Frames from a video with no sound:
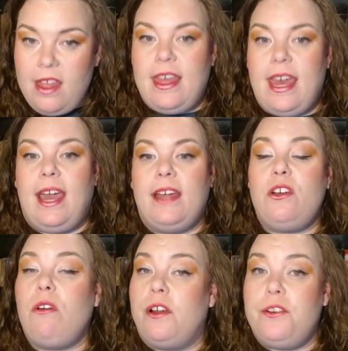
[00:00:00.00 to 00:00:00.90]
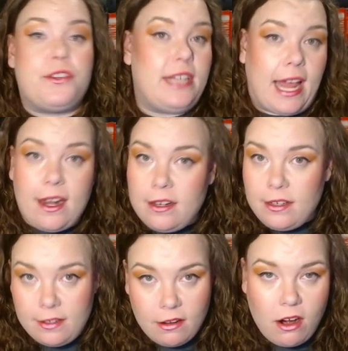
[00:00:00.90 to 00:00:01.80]
They don't
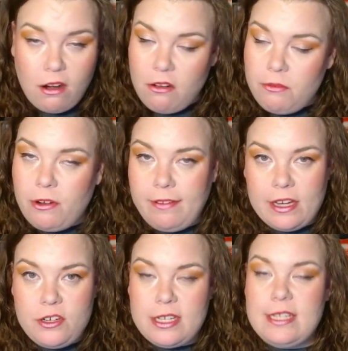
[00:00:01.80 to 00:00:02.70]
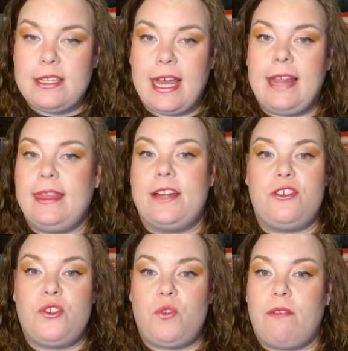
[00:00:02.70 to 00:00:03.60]
understand her own motivations, and that
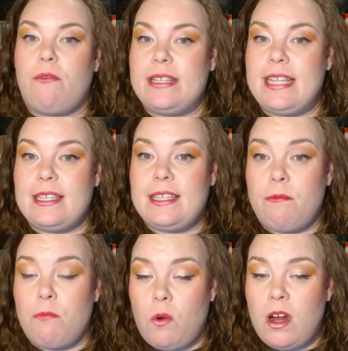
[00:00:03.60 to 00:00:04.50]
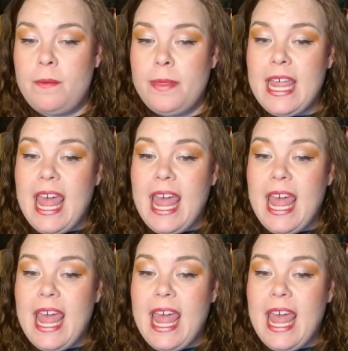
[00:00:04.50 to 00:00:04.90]
just sort of resents them more.